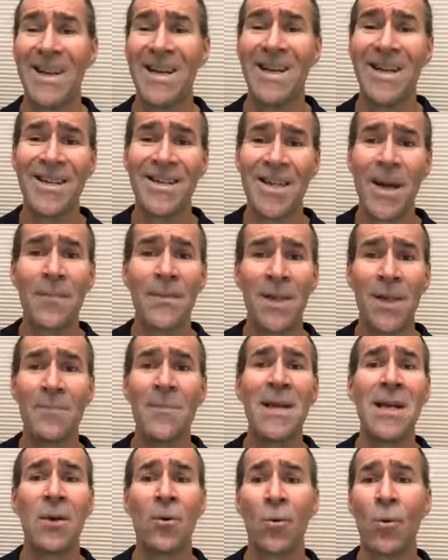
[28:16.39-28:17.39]
it is up to
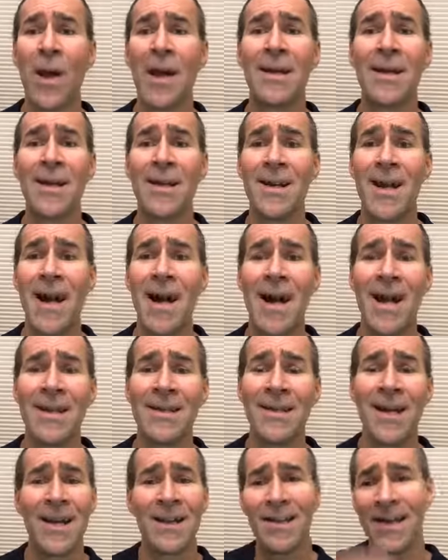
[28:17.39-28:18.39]
me to
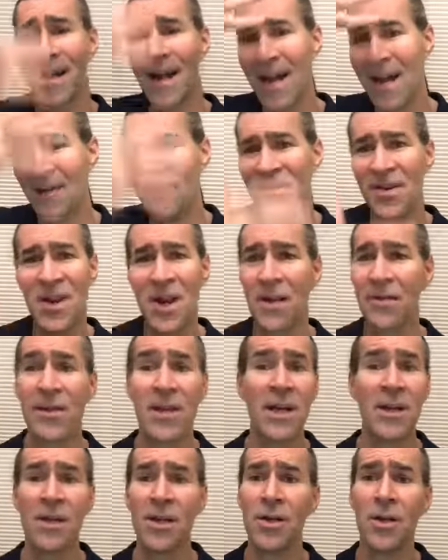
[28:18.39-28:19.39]
recognize that I have
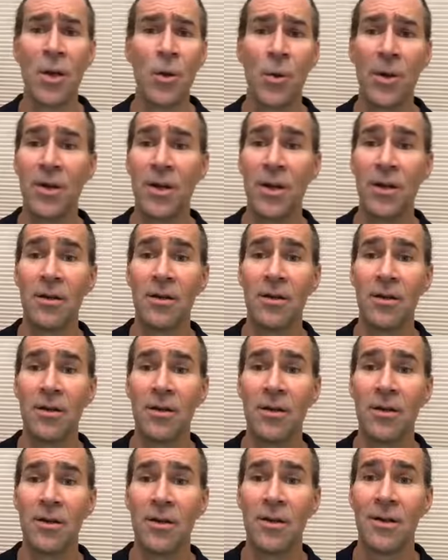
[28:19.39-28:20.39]
nothing to do with it.
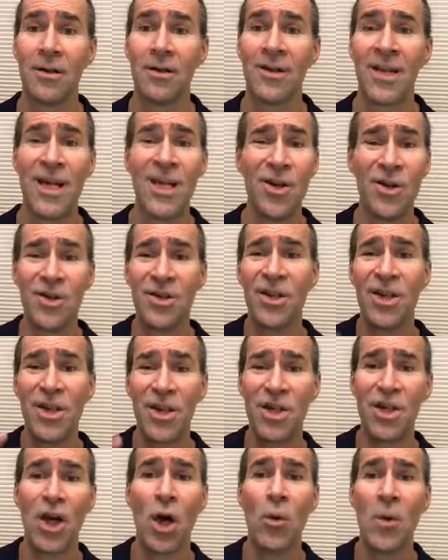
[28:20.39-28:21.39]
That you're
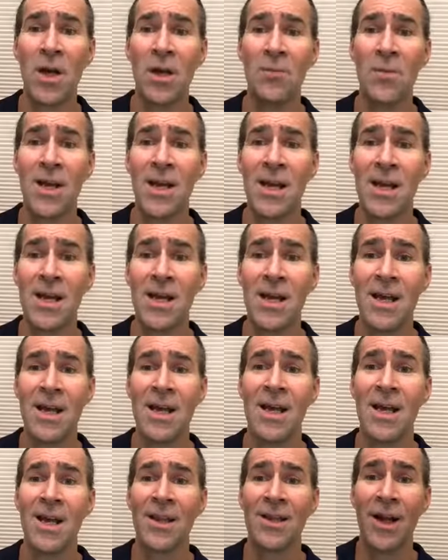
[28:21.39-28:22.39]
just showing me
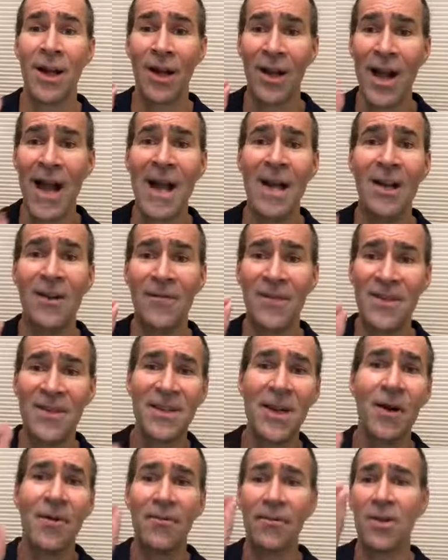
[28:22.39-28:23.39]
the lack of
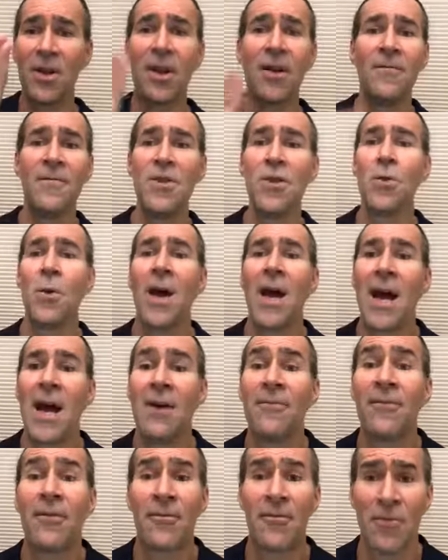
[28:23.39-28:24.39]
self-love you
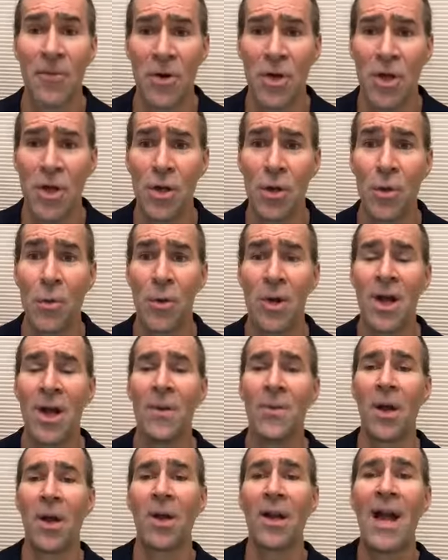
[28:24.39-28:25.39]
have for you,
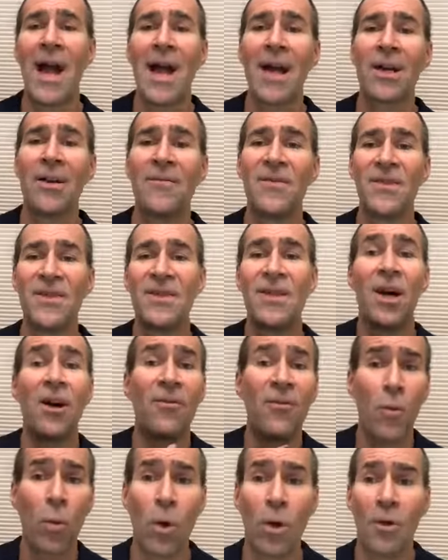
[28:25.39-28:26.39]
the lack of
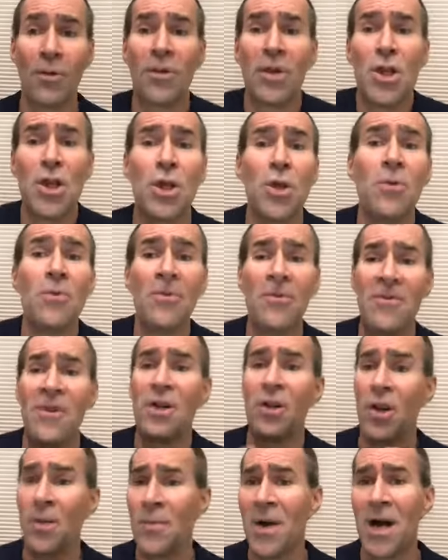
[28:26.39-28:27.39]
self-worth you
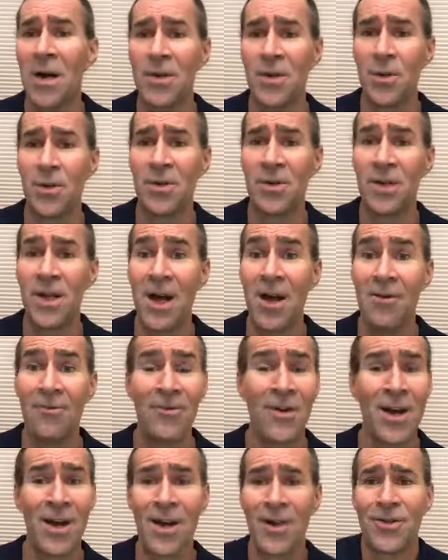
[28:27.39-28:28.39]
feel about
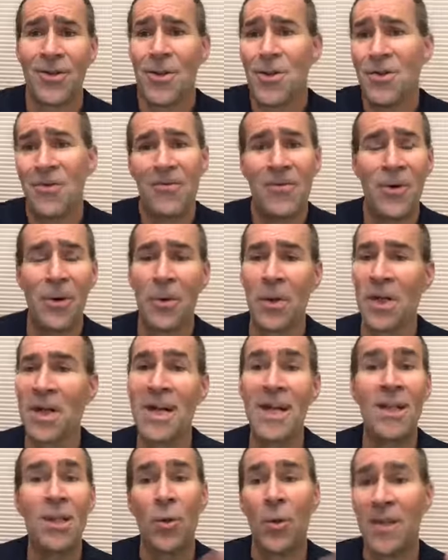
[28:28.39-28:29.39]
yourself, so you feel the
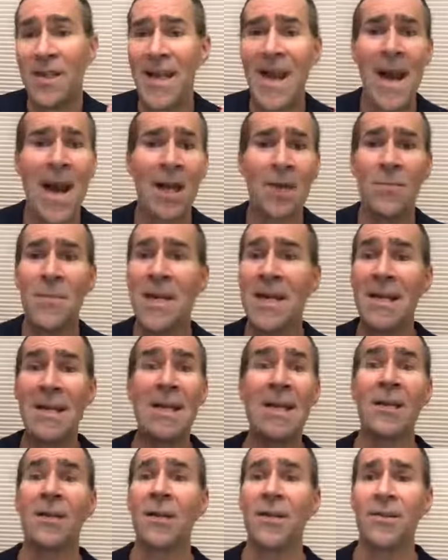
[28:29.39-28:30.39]
need to attack me
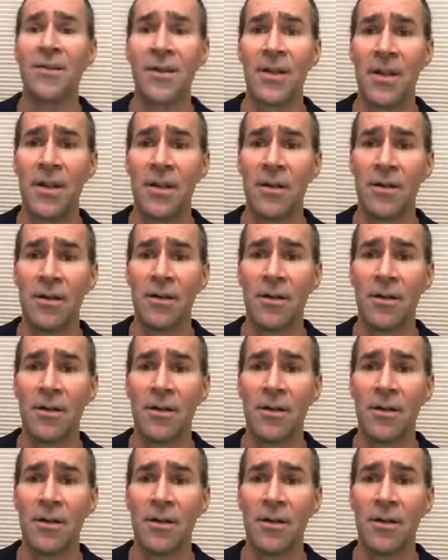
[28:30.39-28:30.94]
needlessly.